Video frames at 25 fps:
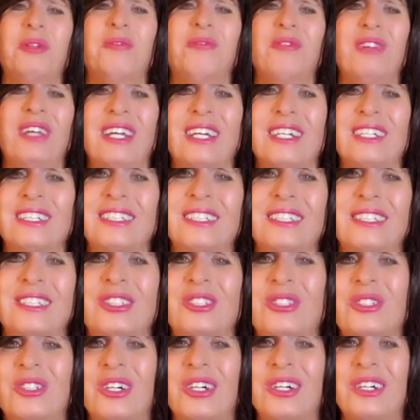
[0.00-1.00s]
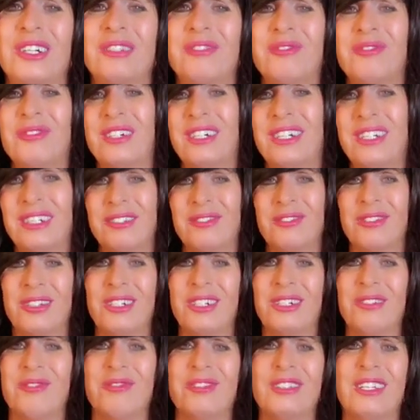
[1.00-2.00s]
advantage
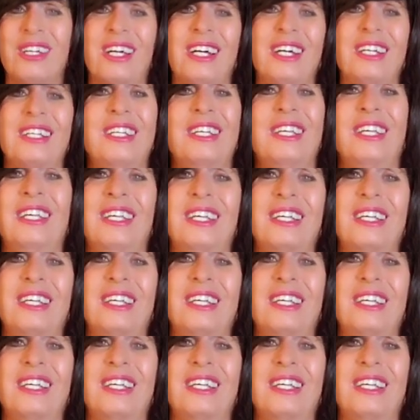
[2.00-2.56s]
of that.